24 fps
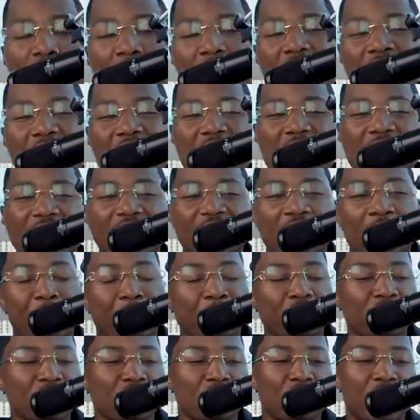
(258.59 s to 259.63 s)
on my last
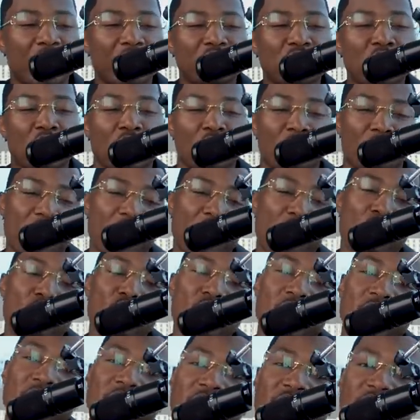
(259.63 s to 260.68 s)
episode, I talk about who
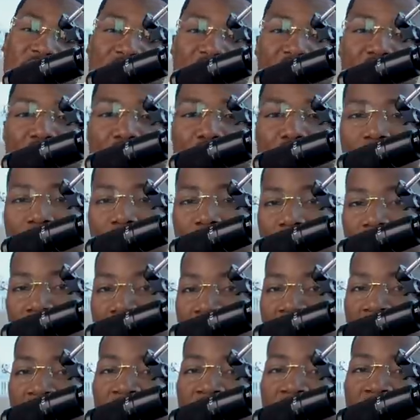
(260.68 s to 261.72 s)
do you listen to?
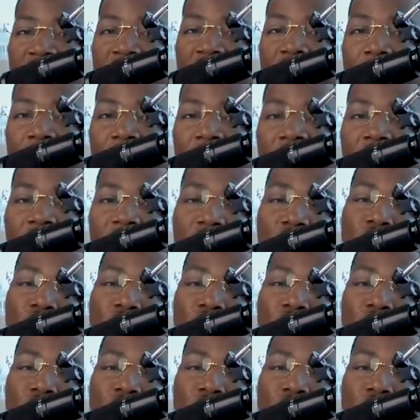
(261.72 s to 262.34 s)
You know what I